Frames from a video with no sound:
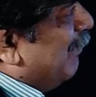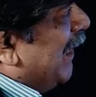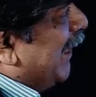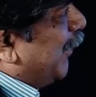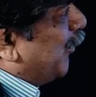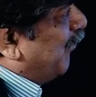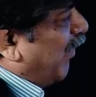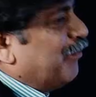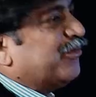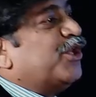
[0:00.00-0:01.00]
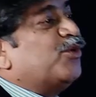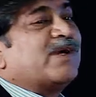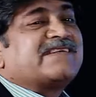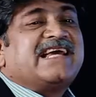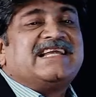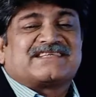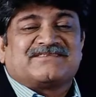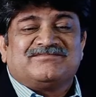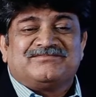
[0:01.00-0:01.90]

ability to form the newer cells.